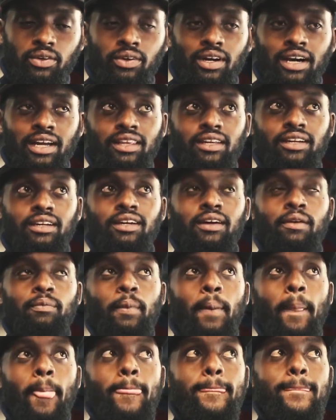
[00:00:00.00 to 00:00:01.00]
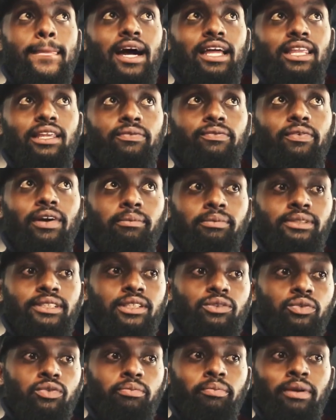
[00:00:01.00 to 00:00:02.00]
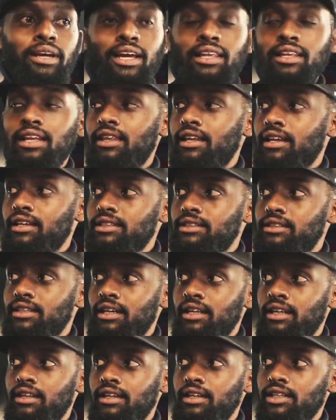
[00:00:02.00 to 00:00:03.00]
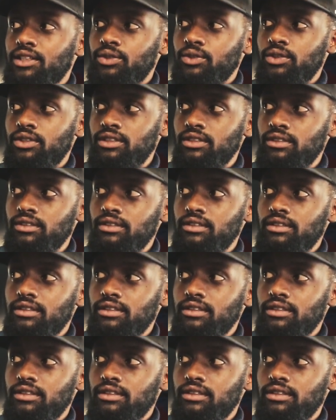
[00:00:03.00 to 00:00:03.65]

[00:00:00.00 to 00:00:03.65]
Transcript: or other fabrics that would make other things other than a suit,